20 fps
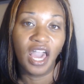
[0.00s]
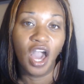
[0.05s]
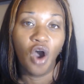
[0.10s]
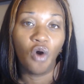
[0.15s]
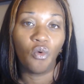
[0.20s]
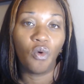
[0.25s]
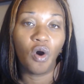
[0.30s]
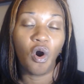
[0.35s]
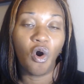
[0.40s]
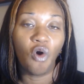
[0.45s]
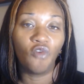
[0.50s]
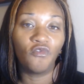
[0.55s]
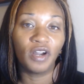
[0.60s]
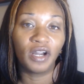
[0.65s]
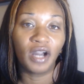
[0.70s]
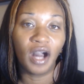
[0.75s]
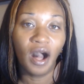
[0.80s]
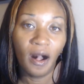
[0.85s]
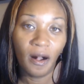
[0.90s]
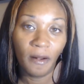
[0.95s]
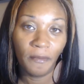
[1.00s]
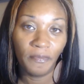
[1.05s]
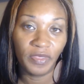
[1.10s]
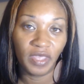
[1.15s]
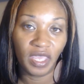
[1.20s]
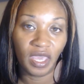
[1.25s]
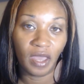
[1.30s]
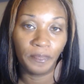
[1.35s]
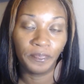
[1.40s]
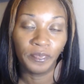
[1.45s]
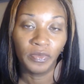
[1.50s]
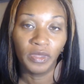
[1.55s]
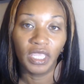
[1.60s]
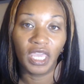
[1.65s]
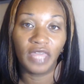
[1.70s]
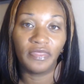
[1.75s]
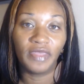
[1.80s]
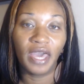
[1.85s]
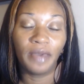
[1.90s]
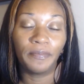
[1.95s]
will overcome them
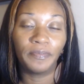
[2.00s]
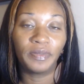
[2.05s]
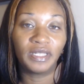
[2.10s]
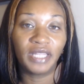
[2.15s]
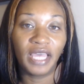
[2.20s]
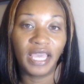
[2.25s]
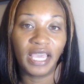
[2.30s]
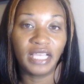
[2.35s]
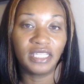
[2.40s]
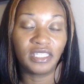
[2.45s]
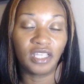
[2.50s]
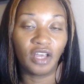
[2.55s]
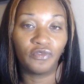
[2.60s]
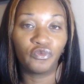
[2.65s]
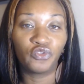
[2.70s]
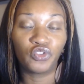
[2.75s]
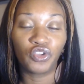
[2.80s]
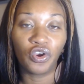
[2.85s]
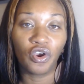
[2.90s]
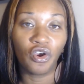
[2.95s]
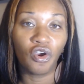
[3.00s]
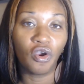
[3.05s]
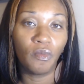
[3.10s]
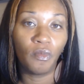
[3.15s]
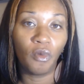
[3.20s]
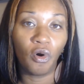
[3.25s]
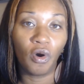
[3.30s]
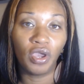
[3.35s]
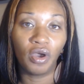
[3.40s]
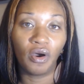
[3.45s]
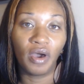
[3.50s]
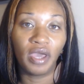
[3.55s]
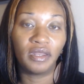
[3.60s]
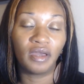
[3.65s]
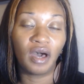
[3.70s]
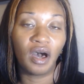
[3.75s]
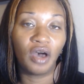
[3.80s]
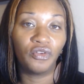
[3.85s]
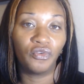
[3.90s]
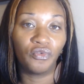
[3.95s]
in that place of turmoil and
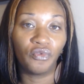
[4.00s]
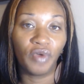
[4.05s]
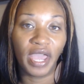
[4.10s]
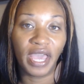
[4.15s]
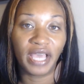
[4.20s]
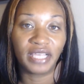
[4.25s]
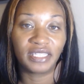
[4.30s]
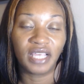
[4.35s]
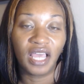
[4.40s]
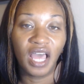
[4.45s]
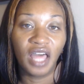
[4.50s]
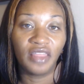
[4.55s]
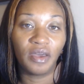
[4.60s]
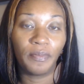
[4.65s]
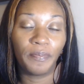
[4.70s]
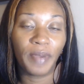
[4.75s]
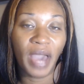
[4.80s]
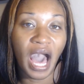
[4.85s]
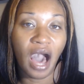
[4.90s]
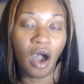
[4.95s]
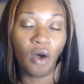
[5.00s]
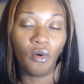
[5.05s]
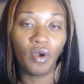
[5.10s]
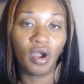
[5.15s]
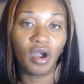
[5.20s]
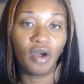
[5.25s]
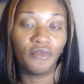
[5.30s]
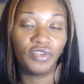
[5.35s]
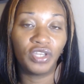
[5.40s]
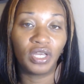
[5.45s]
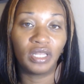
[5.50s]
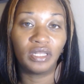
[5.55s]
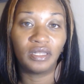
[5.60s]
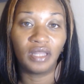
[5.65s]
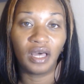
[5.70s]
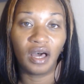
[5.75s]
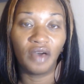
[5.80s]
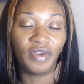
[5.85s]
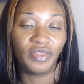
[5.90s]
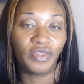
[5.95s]
unrest. The power of your
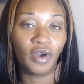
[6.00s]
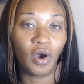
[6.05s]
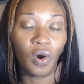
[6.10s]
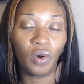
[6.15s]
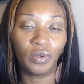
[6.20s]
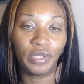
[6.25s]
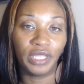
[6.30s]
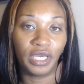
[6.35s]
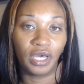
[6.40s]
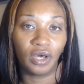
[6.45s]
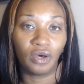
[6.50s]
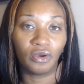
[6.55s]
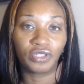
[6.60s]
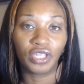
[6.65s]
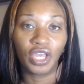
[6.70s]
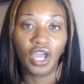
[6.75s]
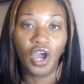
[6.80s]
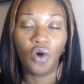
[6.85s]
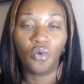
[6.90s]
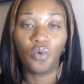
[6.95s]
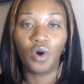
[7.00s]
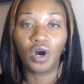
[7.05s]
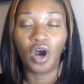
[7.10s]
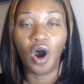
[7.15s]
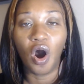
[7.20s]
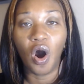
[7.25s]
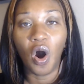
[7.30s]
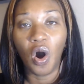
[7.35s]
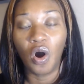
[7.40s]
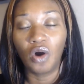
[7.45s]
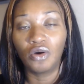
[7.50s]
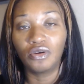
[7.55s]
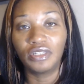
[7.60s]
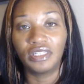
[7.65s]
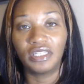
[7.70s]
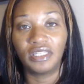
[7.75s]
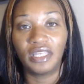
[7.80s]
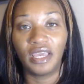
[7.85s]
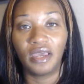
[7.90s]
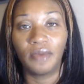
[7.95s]
love and the Holy Ghost will cause
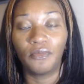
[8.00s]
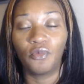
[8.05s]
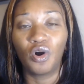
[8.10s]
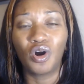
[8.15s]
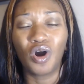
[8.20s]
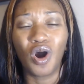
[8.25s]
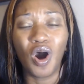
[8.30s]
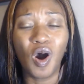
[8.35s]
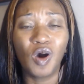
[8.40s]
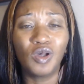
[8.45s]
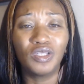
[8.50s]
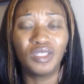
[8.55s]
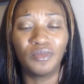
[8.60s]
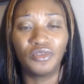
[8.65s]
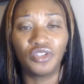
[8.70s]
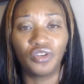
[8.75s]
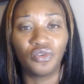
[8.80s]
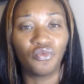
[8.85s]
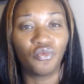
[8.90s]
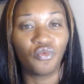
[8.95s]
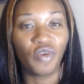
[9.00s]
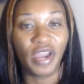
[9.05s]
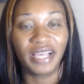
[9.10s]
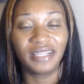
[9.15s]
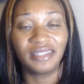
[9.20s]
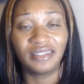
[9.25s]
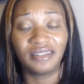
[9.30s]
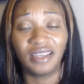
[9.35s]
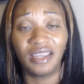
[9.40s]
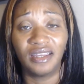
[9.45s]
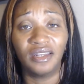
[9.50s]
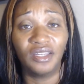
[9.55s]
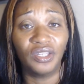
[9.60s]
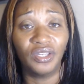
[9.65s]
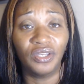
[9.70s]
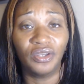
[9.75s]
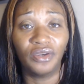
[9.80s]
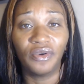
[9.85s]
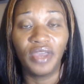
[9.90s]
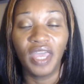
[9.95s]
them to rest in
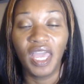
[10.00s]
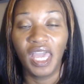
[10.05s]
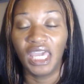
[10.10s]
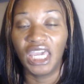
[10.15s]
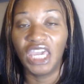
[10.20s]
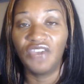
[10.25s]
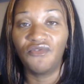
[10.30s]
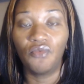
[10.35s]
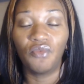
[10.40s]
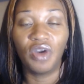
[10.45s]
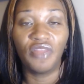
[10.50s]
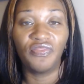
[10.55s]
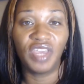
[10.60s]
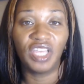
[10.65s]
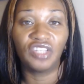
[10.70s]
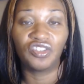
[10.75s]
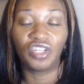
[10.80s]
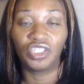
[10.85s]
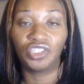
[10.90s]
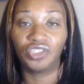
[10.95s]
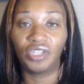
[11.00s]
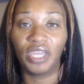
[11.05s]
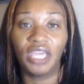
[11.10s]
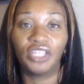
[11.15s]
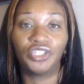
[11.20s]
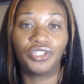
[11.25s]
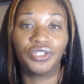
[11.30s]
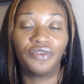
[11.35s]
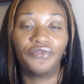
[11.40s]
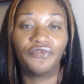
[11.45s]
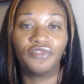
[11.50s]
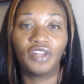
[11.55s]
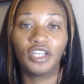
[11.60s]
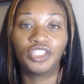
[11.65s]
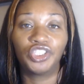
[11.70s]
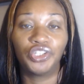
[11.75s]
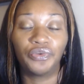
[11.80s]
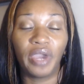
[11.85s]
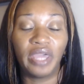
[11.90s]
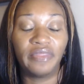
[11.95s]
you. Even when things are changing and
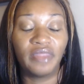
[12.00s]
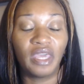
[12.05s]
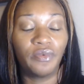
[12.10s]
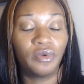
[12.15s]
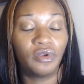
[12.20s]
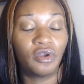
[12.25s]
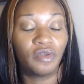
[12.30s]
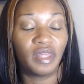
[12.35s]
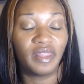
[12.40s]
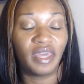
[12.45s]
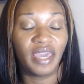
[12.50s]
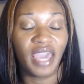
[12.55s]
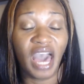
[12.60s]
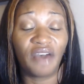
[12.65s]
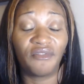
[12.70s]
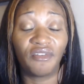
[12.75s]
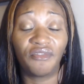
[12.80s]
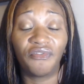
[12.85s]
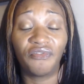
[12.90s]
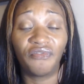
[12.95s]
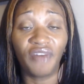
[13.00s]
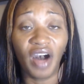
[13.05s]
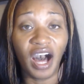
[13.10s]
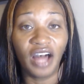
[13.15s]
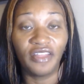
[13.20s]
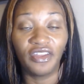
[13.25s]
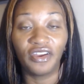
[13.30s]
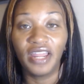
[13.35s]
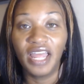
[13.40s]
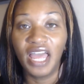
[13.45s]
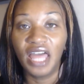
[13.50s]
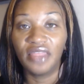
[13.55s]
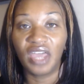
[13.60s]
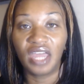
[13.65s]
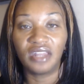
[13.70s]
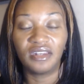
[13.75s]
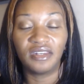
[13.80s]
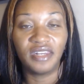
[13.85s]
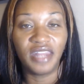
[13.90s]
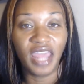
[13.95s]
fluctuating, they will know that they have a Father
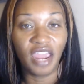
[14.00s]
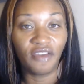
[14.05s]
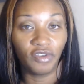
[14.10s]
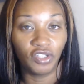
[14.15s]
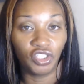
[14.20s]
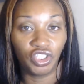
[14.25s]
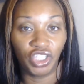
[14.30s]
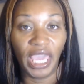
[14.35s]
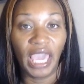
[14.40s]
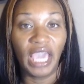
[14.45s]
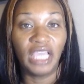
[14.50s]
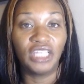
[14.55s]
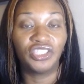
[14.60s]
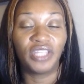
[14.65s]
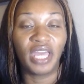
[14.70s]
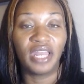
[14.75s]
that never changes, that